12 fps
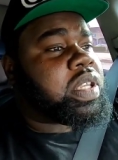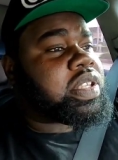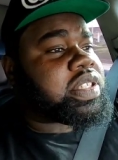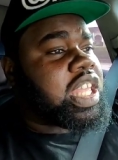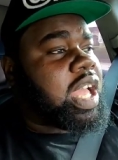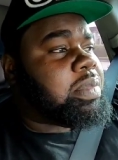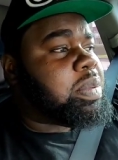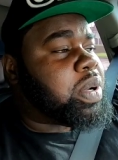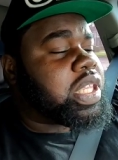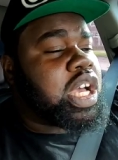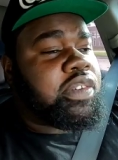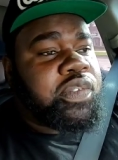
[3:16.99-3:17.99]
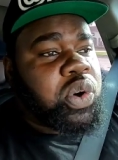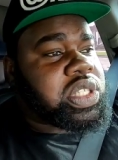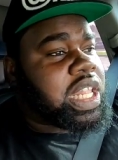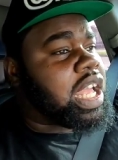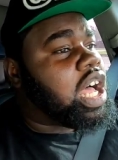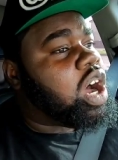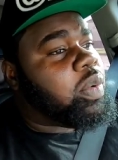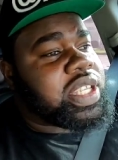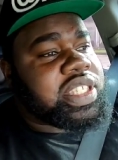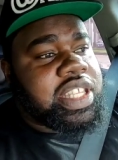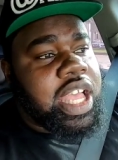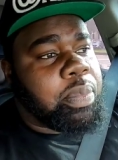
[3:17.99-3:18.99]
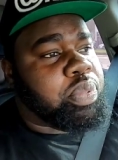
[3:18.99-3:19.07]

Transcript: You understand me? But yeah, folks, like I always say,